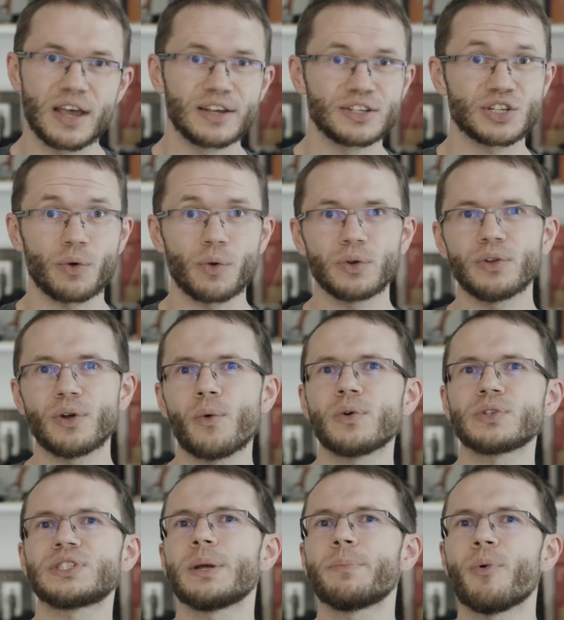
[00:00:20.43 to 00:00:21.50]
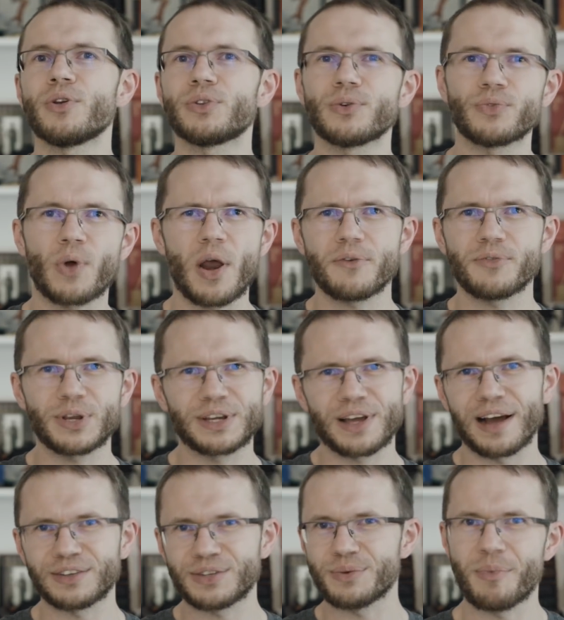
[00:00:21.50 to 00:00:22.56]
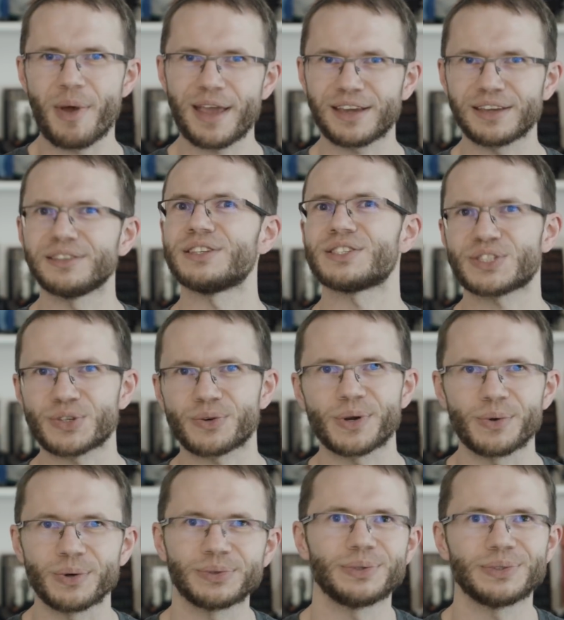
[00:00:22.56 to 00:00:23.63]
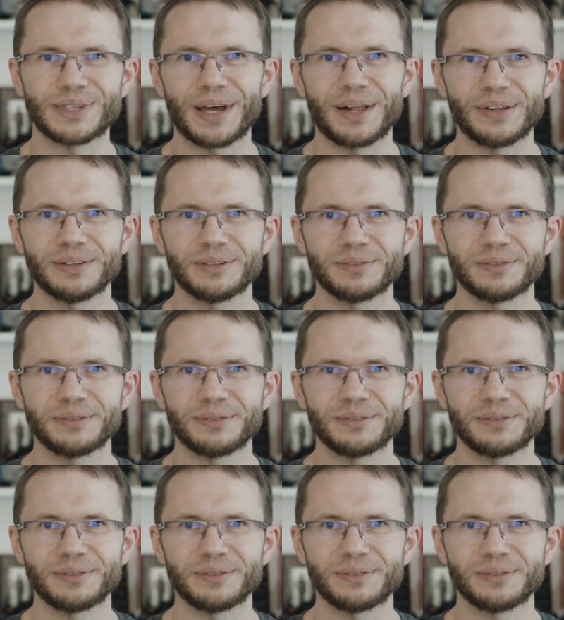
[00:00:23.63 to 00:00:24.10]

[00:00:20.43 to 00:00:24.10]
so you know what's the point of every cut you make in the story you want to tell.